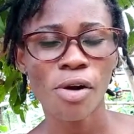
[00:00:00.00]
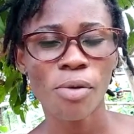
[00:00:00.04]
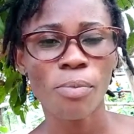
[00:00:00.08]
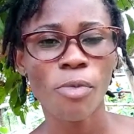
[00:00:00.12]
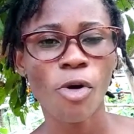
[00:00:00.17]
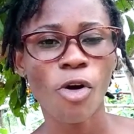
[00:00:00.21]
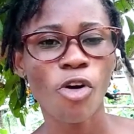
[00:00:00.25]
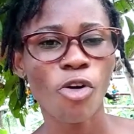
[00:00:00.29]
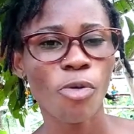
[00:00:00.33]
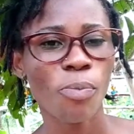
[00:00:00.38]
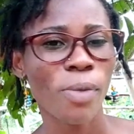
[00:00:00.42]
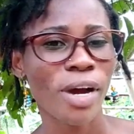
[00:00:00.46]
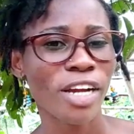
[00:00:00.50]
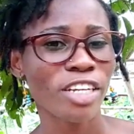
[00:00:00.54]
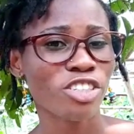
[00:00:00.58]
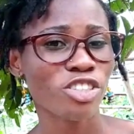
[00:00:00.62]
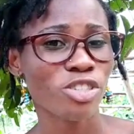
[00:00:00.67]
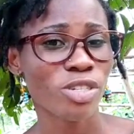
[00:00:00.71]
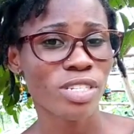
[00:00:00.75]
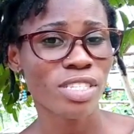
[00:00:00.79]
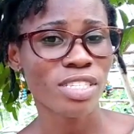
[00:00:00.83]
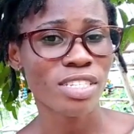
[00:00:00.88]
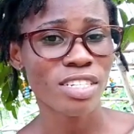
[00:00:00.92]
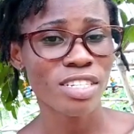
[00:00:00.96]
or my
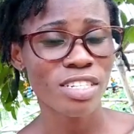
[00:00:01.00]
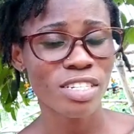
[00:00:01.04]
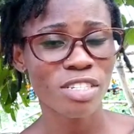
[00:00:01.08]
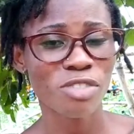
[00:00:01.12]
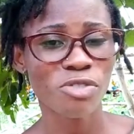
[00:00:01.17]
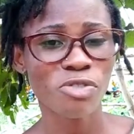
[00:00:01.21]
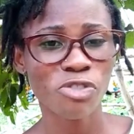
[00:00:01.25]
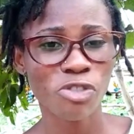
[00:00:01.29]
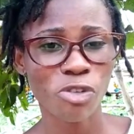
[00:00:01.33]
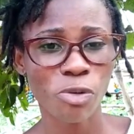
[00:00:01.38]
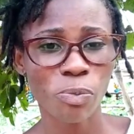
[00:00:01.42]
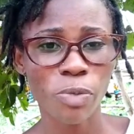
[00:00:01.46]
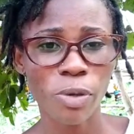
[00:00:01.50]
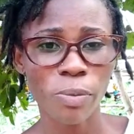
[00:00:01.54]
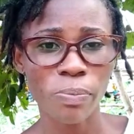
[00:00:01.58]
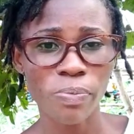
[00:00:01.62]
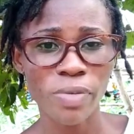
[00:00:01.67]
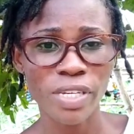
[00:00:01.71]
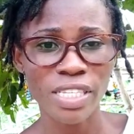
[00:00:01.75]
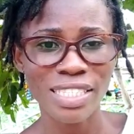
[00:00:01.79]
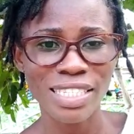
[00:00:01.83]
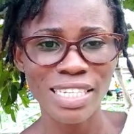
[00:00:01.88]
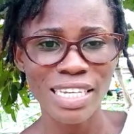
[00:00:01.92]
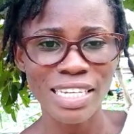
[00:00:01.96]
transition from a
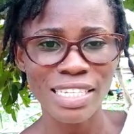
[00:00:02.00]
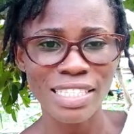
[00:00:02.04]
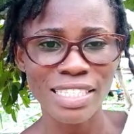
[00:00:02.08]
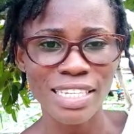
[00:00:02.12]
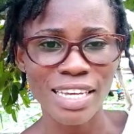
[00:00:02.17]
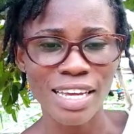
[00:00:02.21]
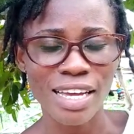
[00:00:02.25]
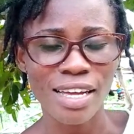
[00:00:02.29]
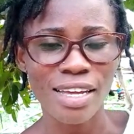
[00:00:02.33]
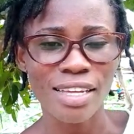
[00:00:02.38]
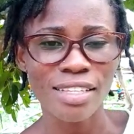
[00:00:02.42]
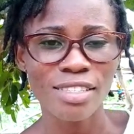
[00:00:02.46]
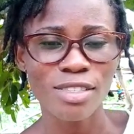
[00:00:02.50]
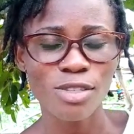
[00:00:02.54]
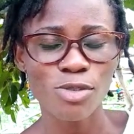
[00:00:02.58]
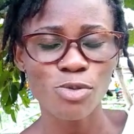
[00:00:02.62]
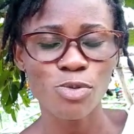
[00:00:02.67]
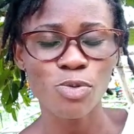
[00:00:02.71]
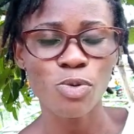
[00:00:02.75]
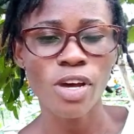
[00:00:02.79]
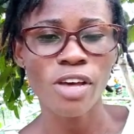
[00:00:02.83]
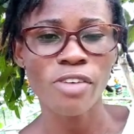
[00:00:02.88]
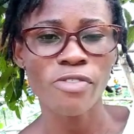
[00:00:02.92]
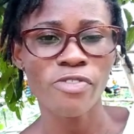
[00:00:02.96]
meat eater
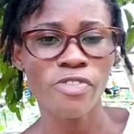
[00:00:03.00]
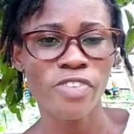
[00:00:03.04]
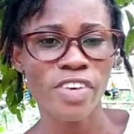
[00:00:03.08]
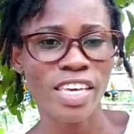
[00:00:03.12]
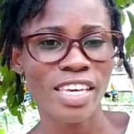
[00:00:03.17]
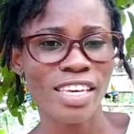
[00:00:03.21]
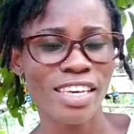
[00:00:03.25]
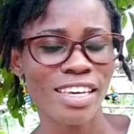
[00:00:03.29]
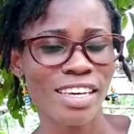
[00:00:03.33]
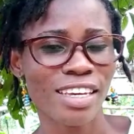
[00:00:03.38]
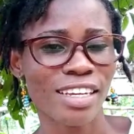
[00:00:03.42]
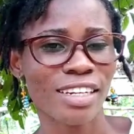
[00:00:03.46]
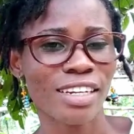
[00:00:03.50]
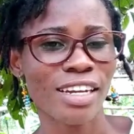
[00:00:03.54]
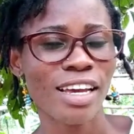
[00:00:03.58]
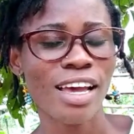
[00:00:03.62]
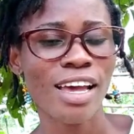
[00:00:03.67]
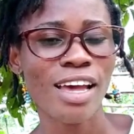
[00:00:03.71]
to a vegan.